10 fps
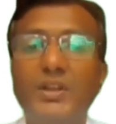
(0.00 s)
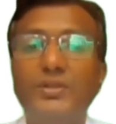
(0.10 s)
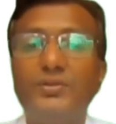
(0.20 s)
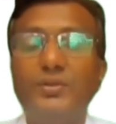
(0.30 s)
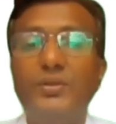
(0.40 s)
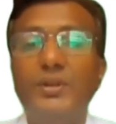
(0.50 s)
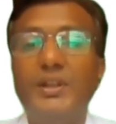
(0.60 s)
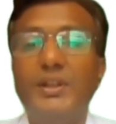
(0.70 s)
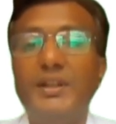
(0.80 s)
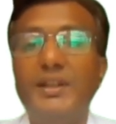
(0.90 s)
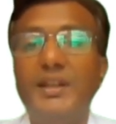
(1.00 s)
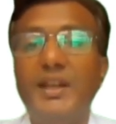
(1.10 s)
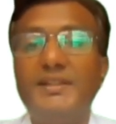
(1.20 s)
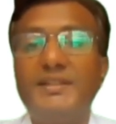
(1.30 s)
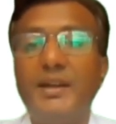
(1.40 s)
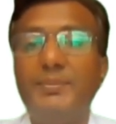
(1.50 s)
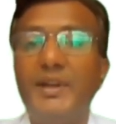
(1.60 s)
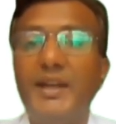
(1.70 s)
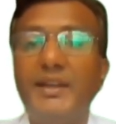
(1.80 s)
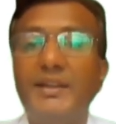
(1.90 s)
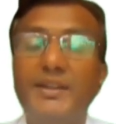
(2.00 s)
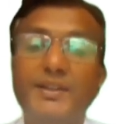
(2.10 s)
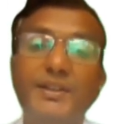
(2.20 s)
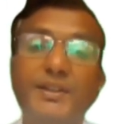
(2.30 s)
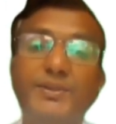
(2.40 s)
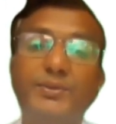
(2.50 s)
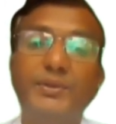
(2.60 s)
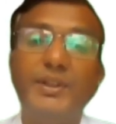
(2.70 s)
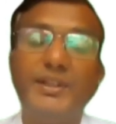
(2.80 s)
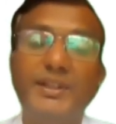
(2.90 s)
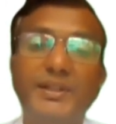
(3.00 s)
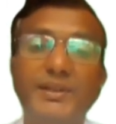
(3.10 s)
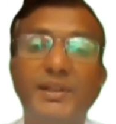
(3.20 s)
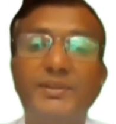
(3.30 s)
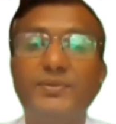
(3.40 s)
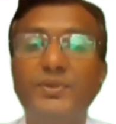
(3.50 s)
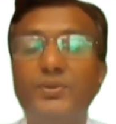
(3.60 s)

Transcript: So let's apply this to the heat transfer